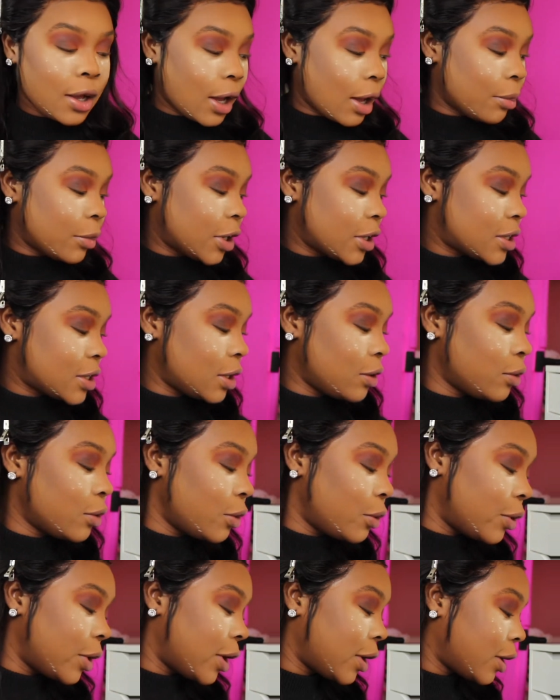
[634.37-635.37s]
I'm gonna see
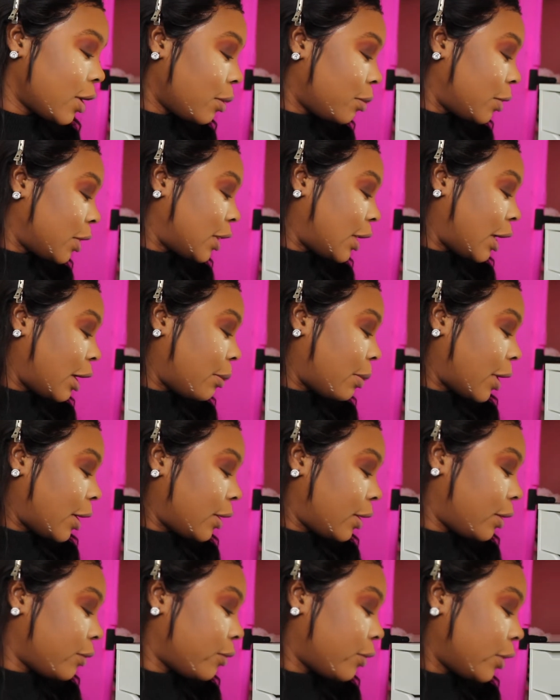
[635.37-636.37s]
real quick. I'm gonna think
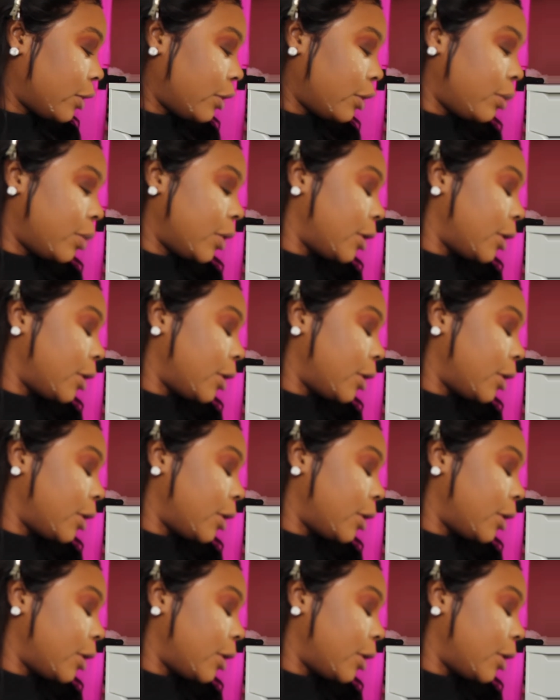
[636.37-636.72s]
about it for a little